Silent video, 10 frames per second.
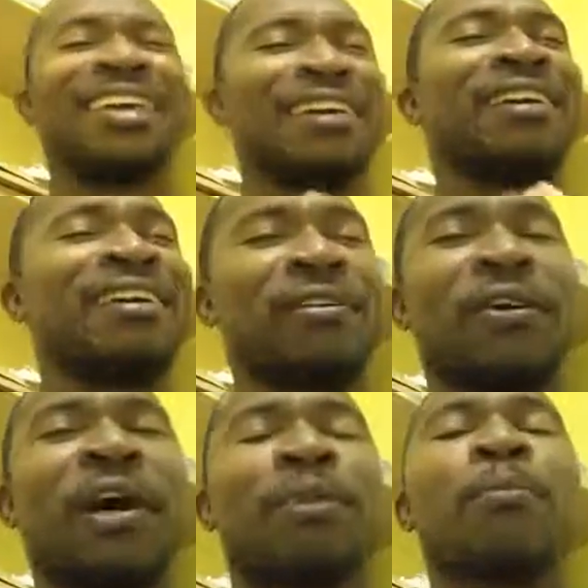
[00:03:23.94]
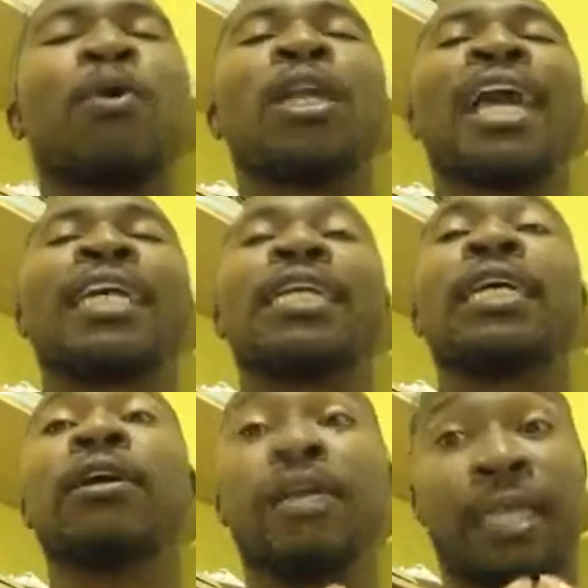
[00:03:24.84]
yeah, uh, more
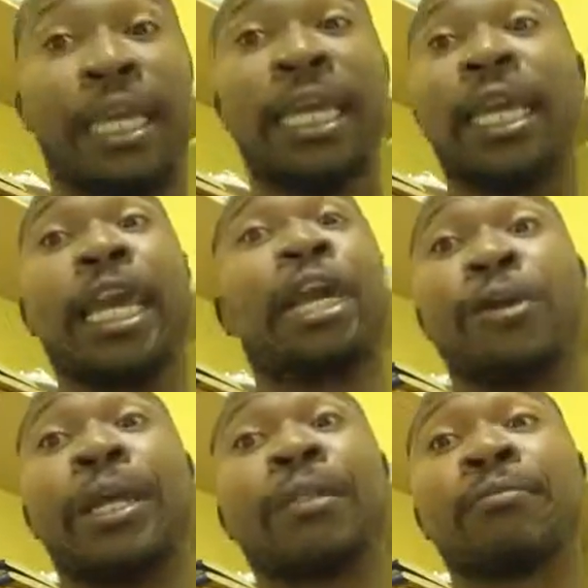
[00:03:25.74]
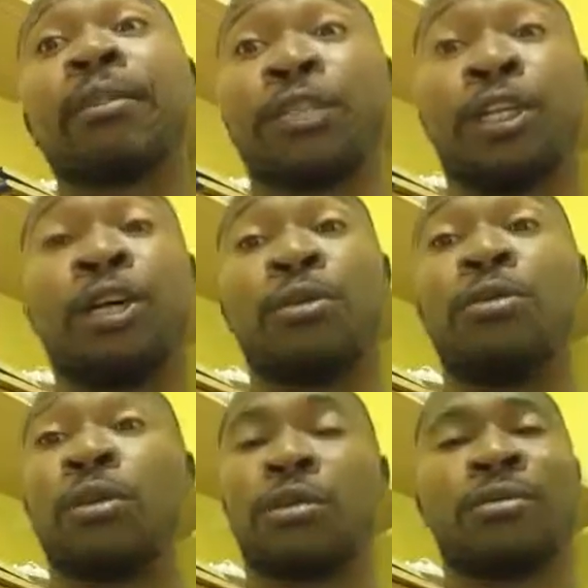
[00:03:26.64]
likely King Herod, you
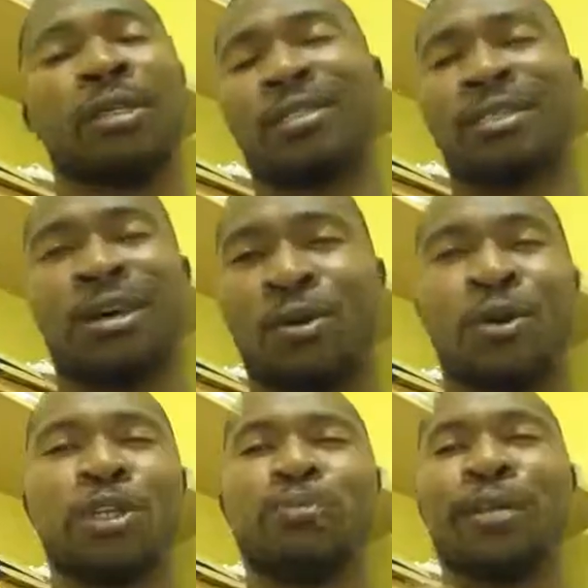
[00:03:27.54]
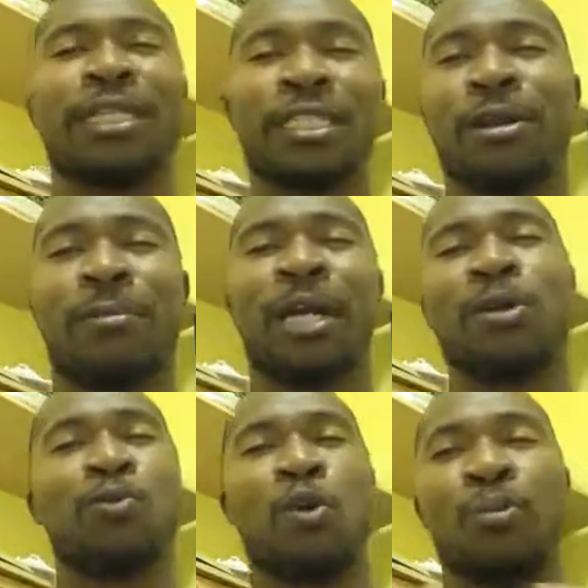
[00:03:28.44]
know, was of course placed there by
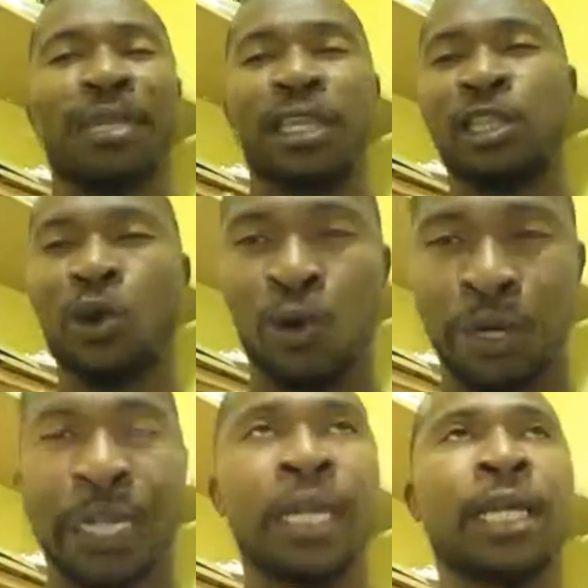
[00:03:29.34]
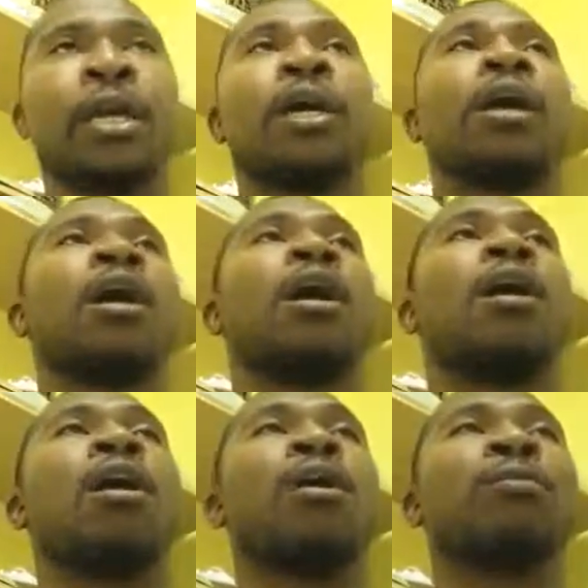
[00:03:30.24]
the Roman authority
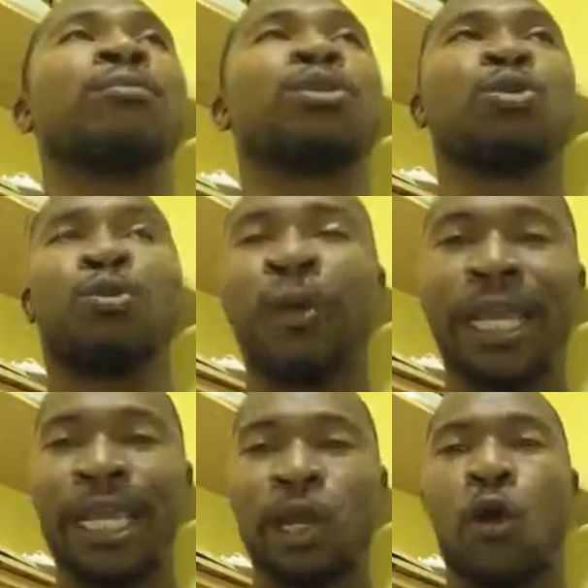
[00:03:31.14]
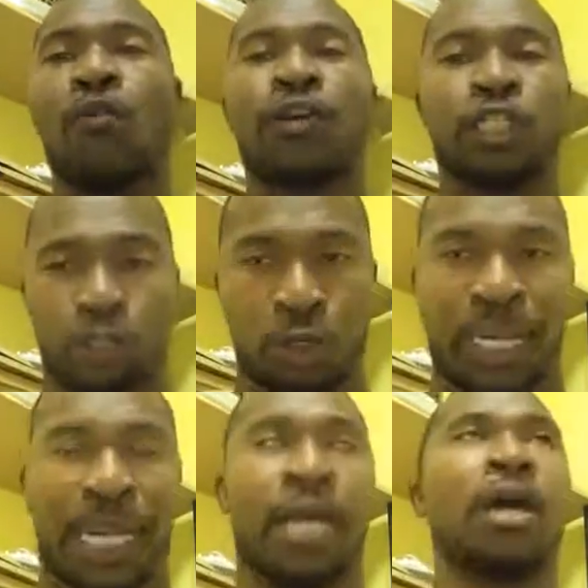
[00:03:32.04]
um, to reign over
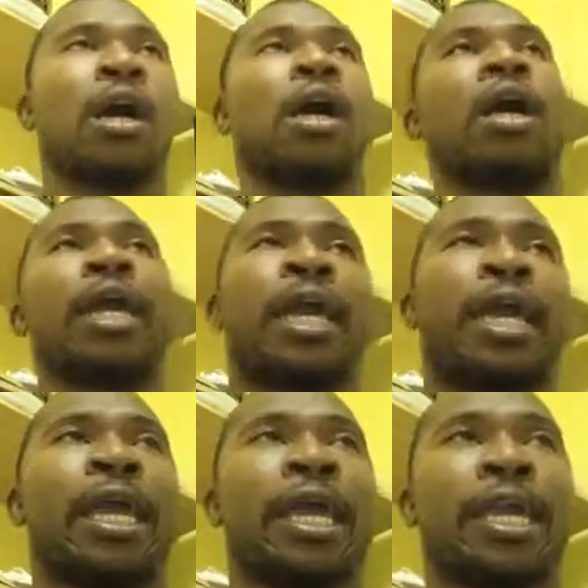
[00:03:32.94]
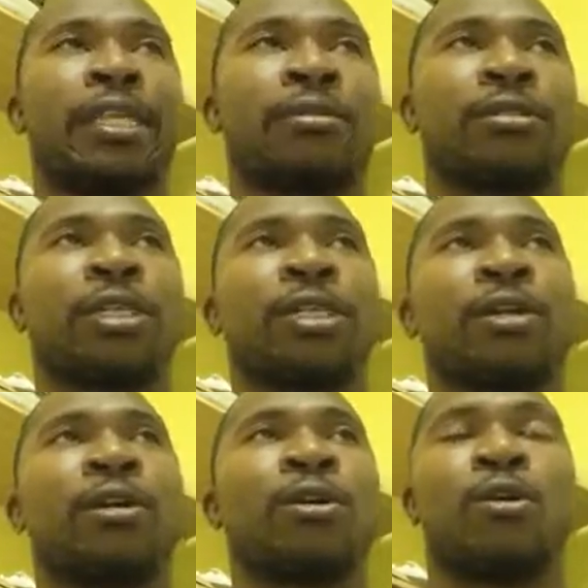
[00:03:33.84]
Judea and
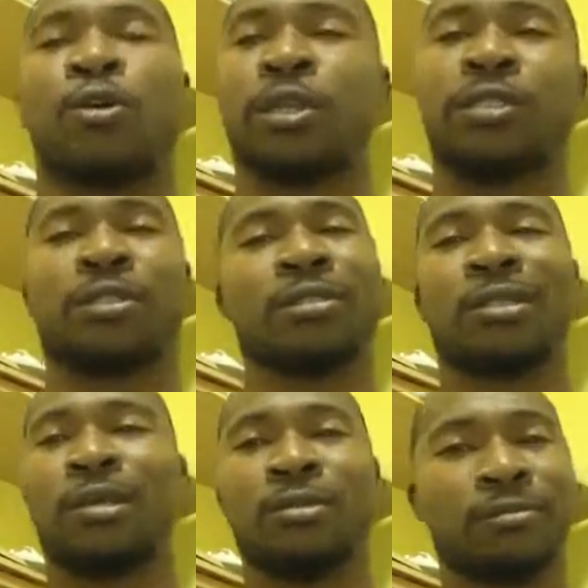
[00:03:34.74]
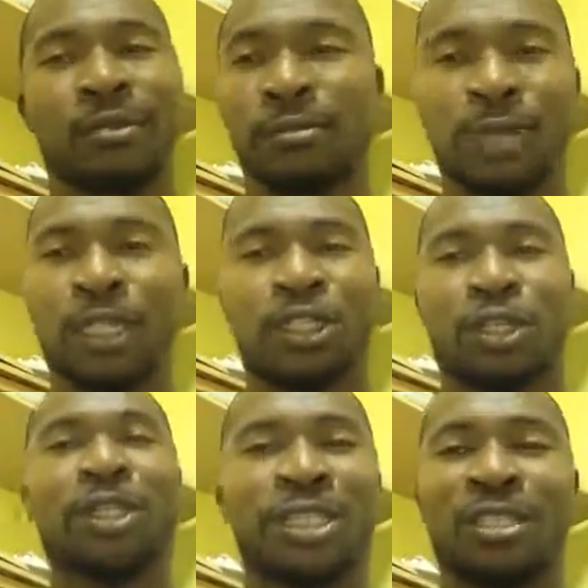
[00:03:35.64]
to, of course, you know, make
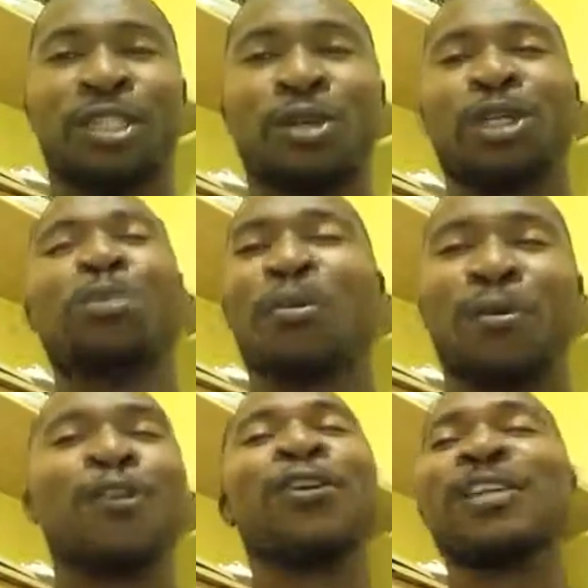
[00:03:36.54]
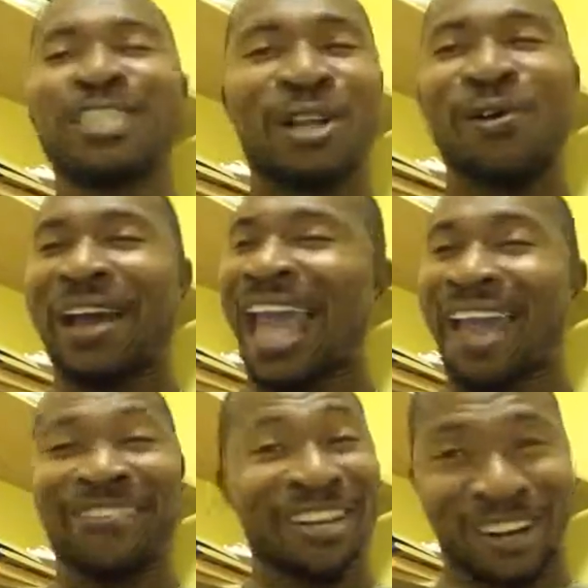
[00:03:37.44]
sure that Jewish people don't
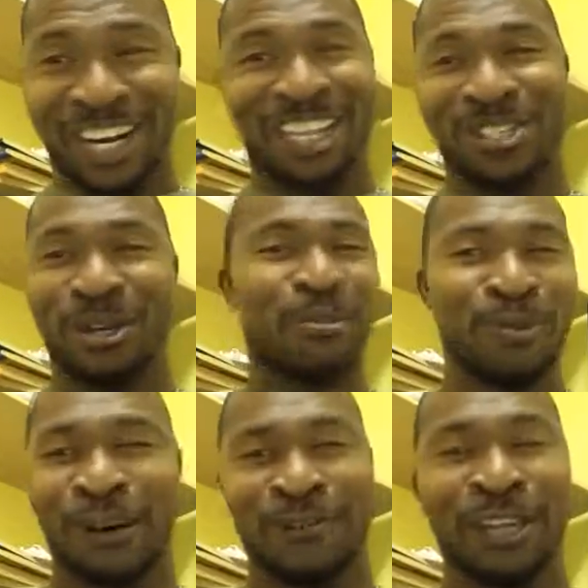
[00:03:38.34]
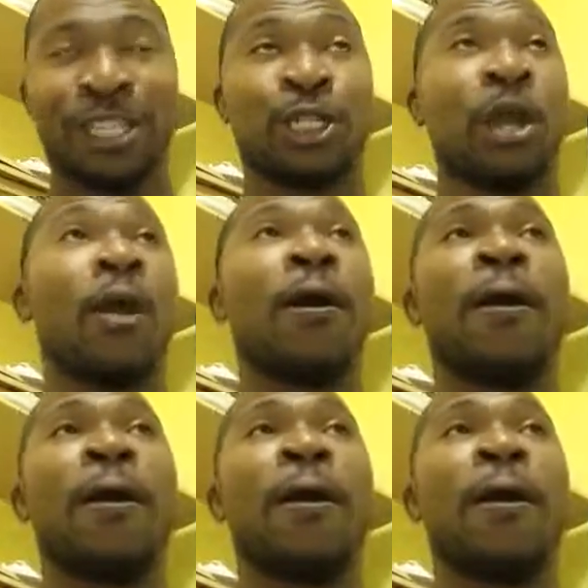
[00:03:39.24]
have their country, pretty much.